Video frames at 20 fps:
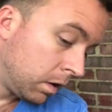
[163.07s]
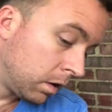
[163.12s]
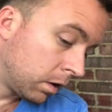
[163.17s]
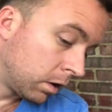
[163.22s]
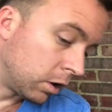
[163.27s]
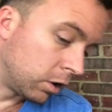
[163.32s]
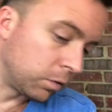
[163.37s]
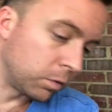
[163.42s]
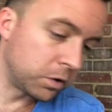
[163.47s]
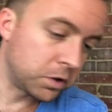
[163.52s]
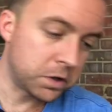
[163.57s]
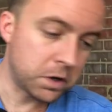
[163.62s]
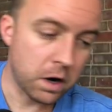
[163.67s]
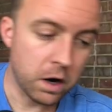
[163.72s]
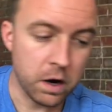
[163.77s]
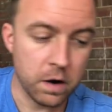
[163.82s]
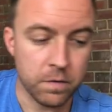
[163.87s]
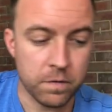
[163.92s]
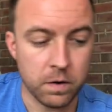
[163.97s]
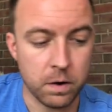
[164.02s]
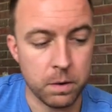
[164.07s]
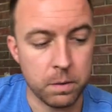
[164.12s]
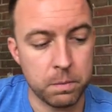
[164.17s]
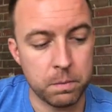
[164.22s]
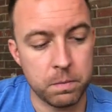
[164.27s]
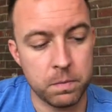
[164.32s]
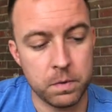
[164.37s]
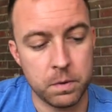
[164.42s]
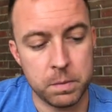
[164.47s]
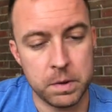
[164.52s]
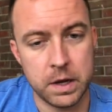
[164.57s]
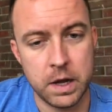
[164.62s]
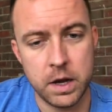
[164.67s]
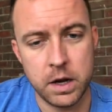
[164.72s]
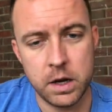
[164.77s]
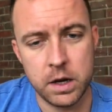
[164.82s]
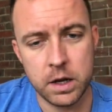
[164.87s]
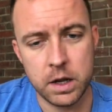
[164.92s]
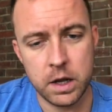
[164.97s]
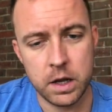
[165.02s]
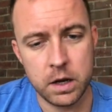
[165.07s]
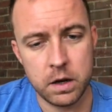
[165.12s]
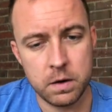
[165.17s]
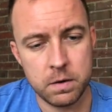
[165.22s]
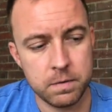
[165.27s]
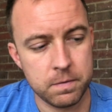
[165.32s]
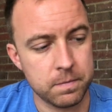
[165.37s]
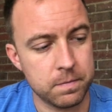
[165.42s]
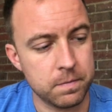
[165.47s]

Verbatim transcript: Because we're starting it from the beginning again.